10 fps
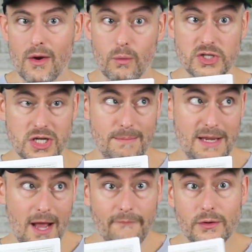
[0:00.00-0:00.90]
which can
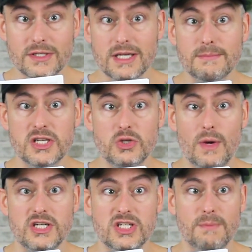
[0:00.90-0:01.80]
be helpful in some
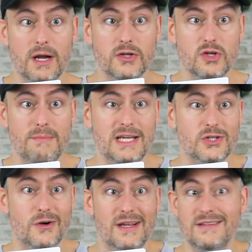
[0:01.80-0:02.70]
situations, but also makes
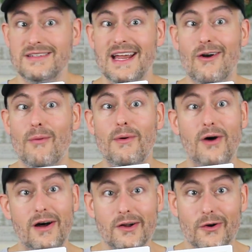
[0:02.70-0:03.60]
her a terrible
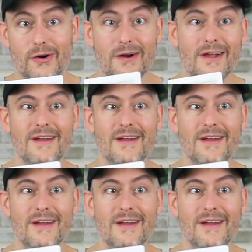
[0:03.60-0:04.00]
hugger.